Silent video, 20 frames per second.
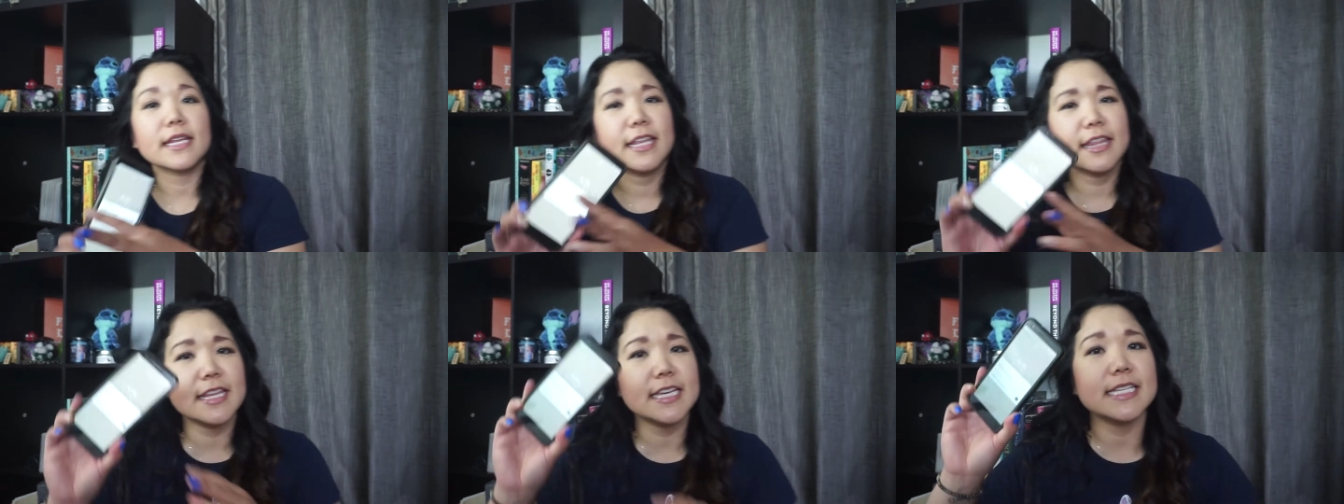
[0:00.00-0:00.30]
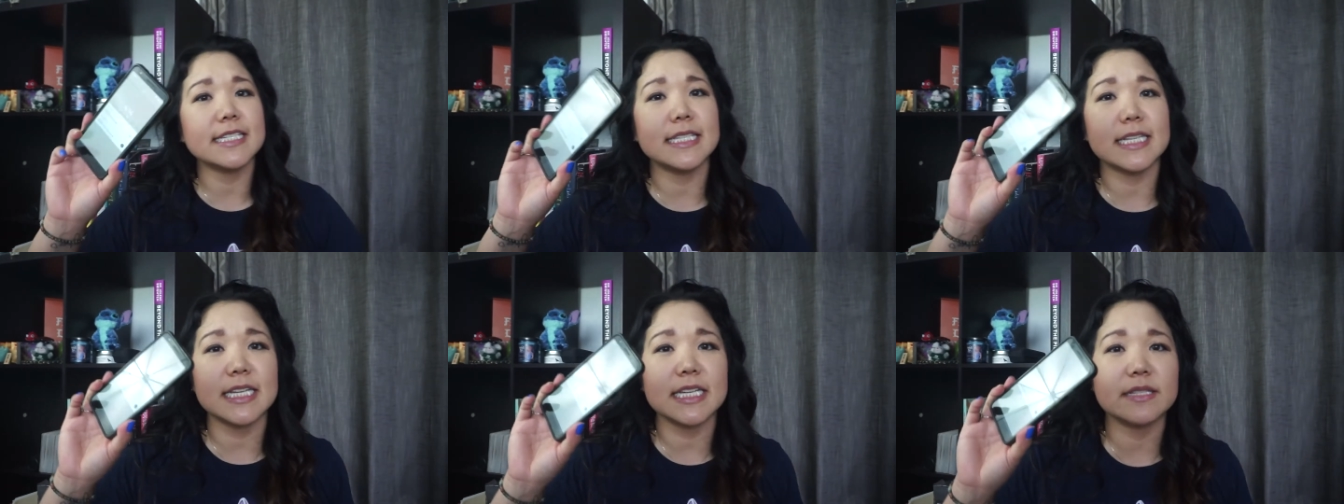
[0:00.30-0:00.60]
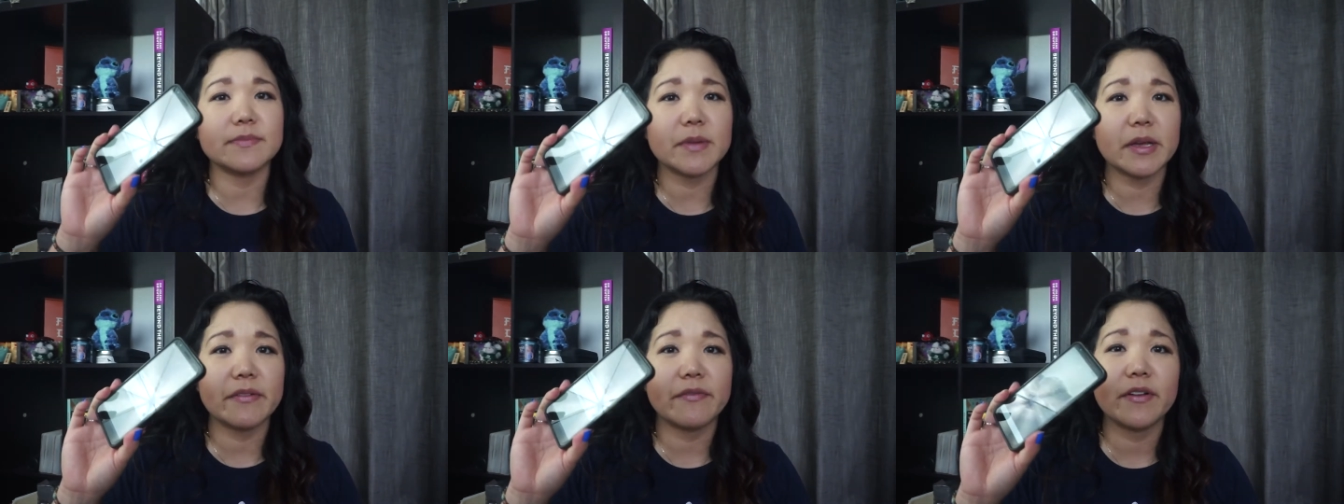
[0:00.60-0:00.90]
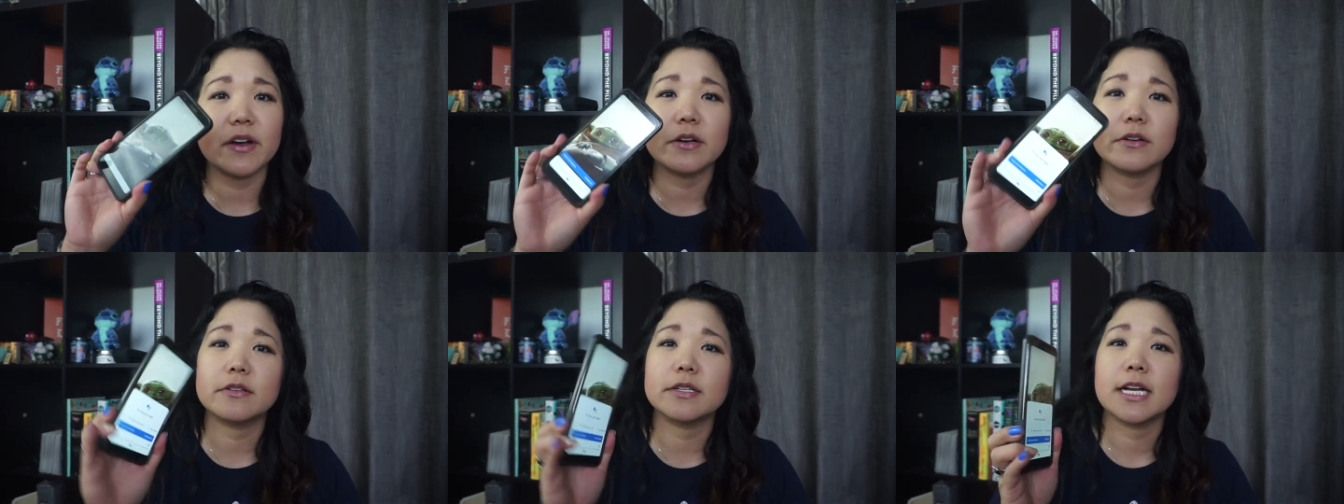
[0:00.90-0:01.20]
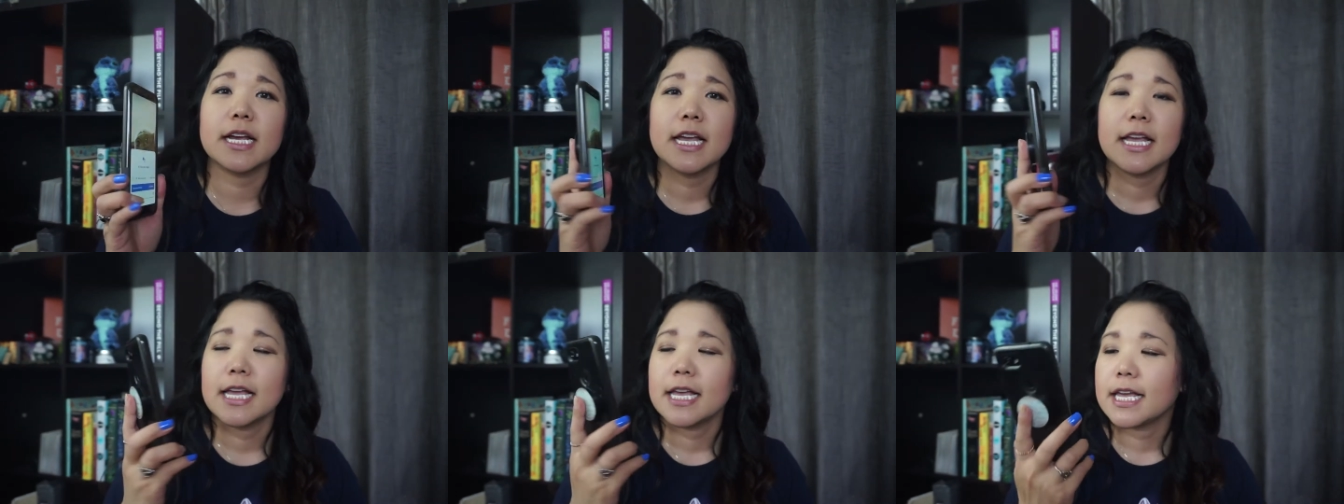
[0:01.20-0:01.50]
This is my
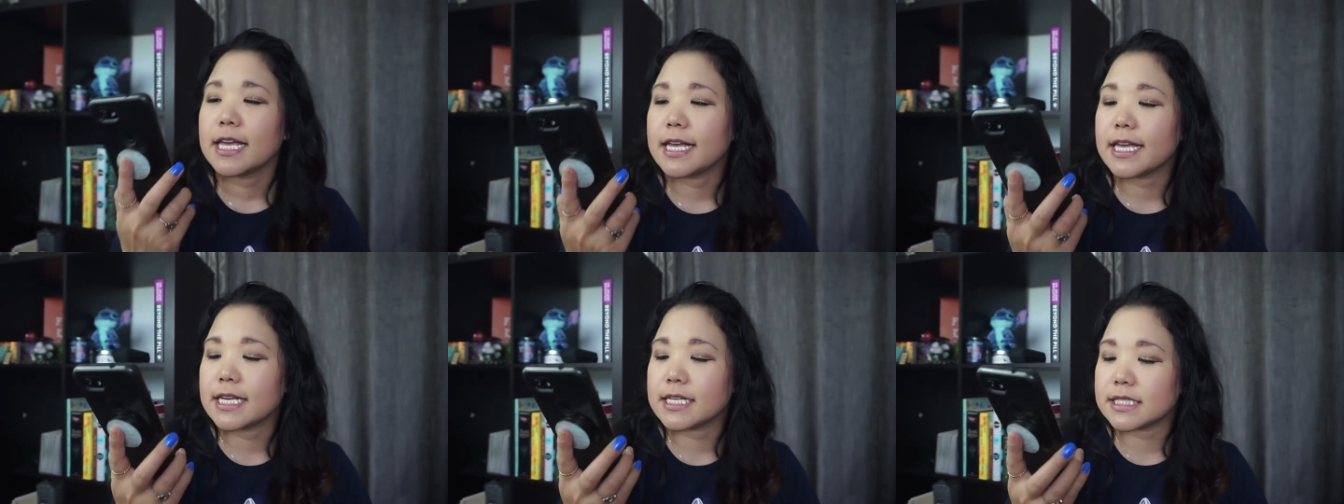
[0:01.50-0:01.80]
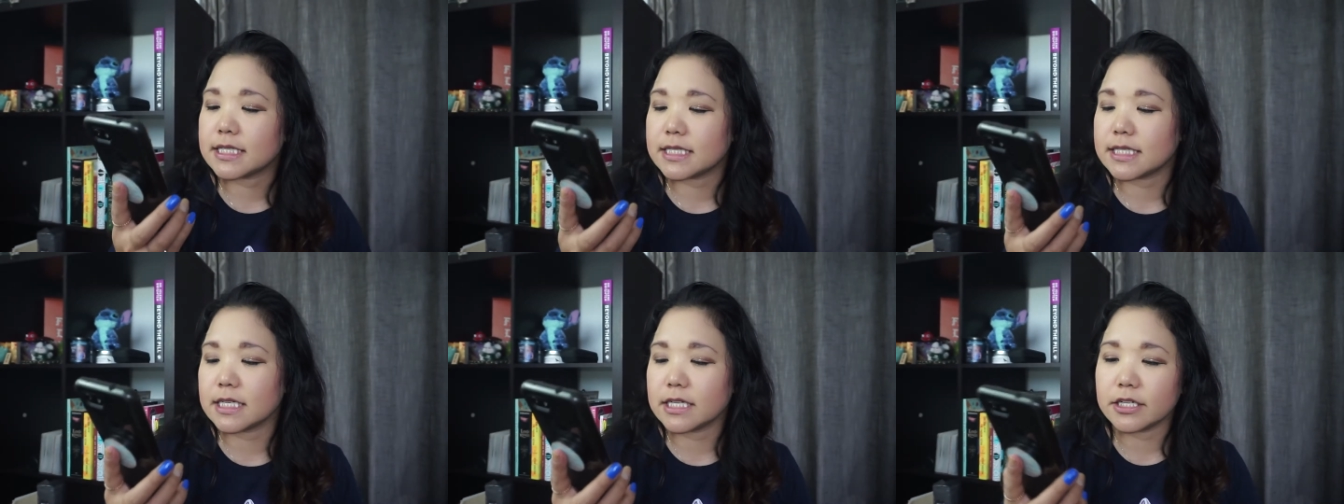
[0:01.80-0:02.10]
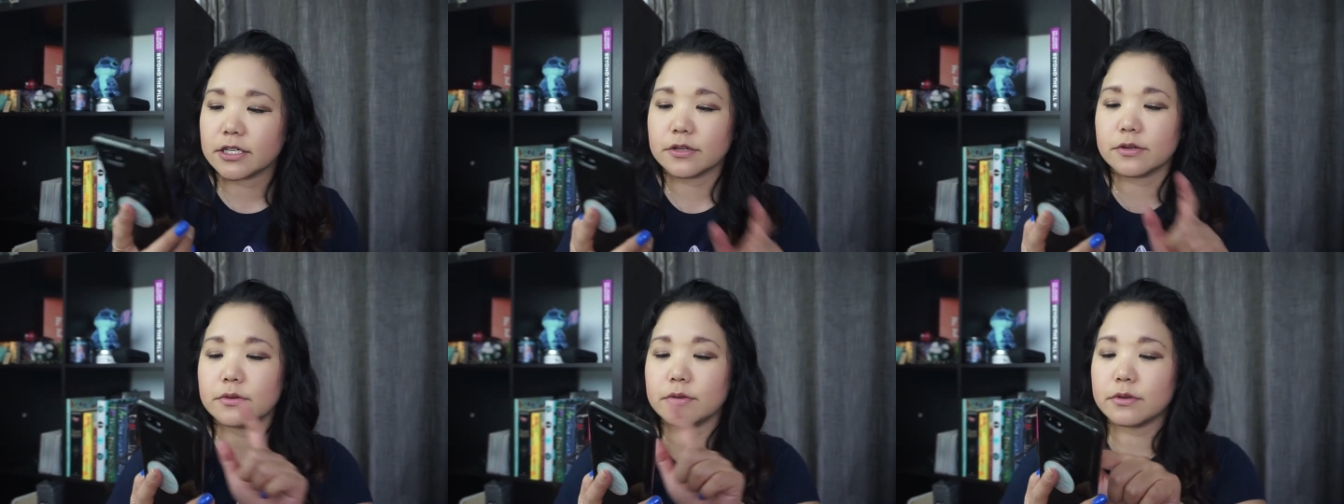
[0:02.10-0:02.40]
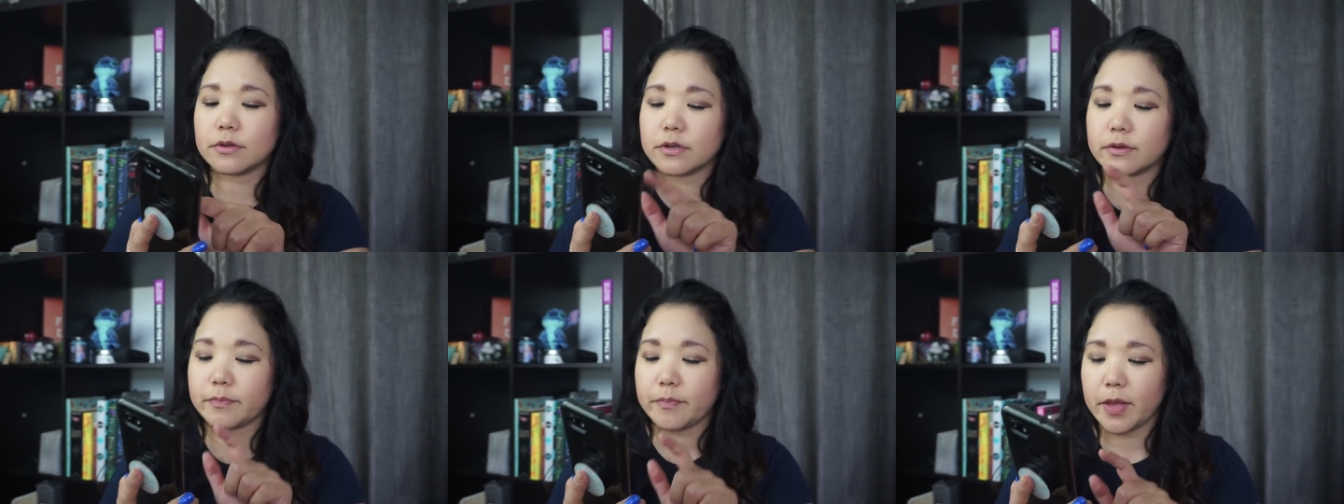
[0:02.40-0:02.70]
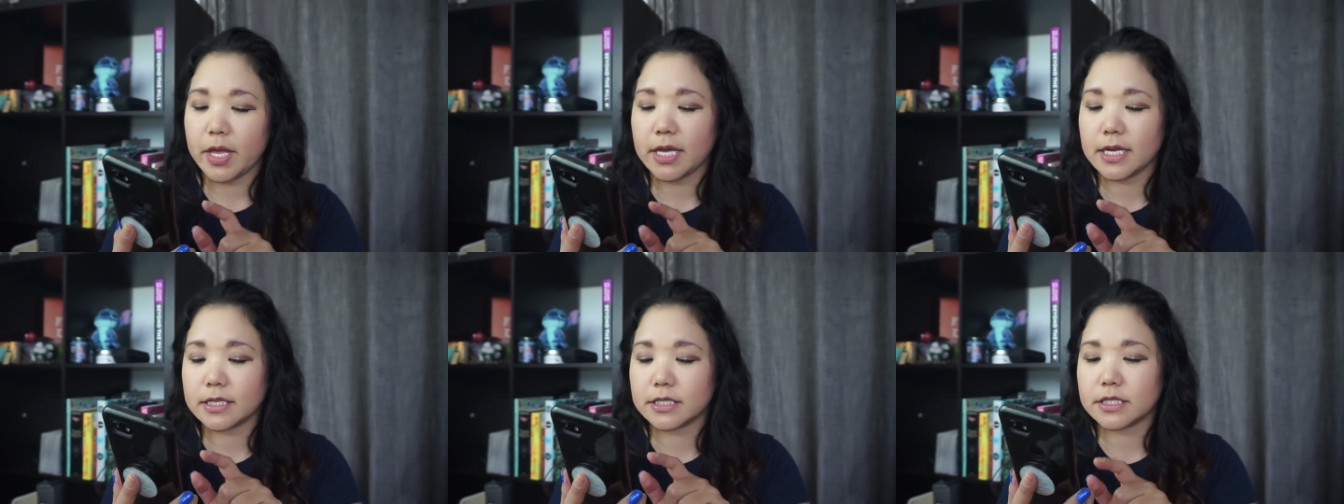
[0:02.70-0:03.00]
phone. It's a Google
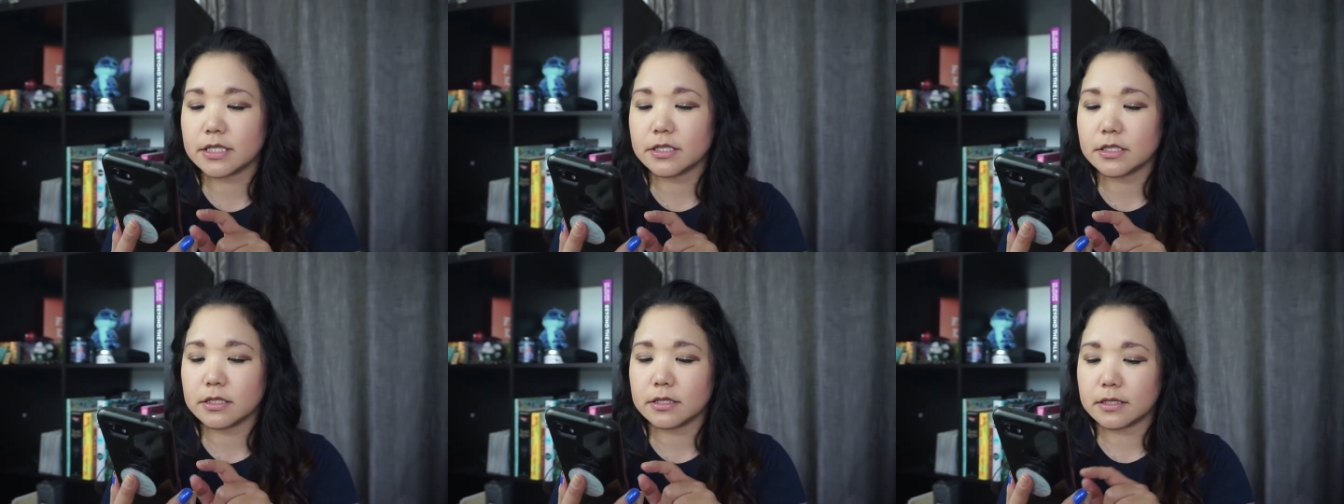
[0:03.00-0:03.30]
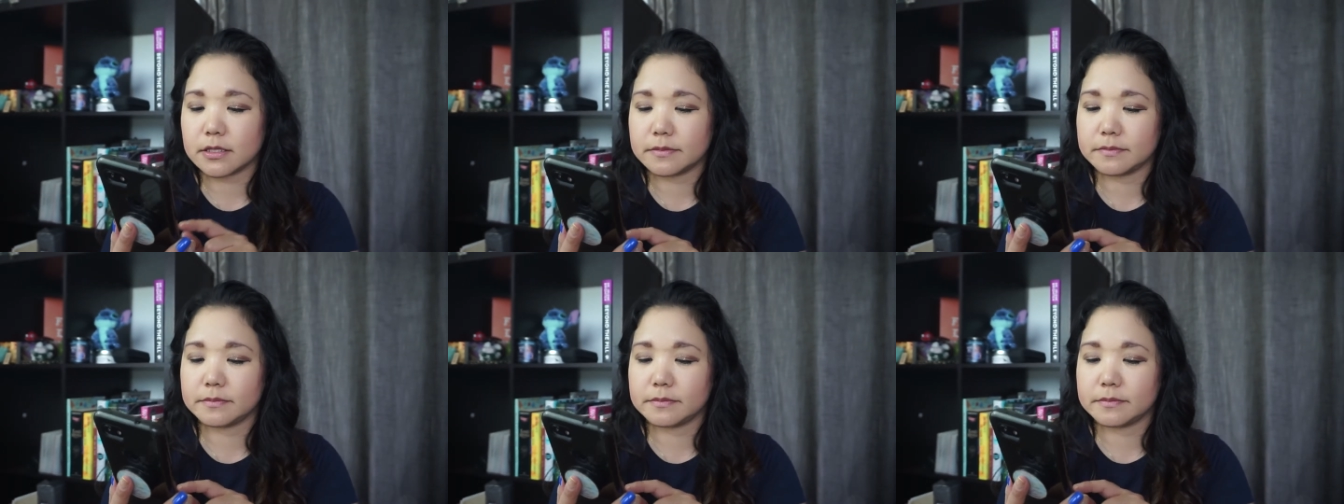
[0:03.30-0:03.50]
Pixel